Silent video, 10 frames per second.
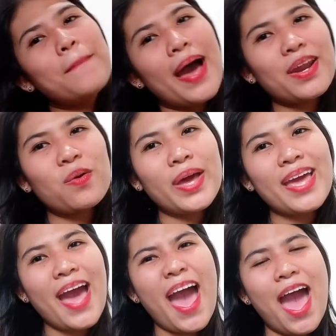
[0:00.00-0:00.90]
By the
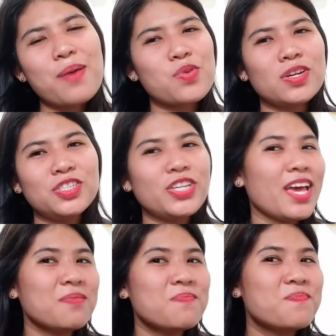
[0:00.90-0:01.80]
way, I'm your
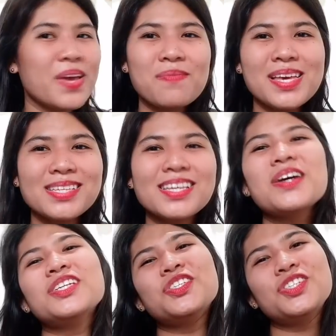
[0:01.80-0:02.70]
Jen Babies,
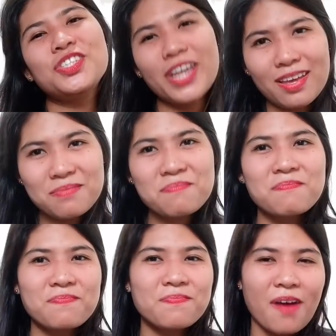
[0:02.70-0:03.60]

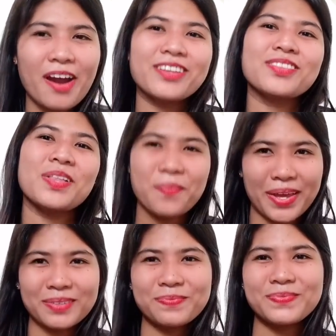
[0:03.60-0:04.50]

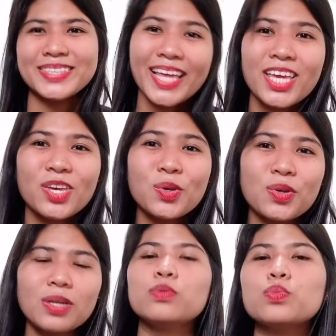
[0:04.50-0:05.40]
Jenpbartolome. Thank
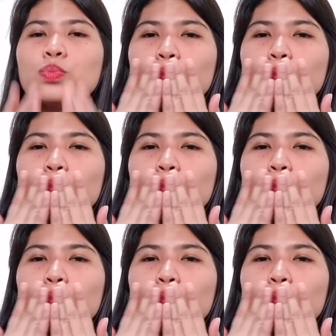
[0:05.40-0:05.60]
you!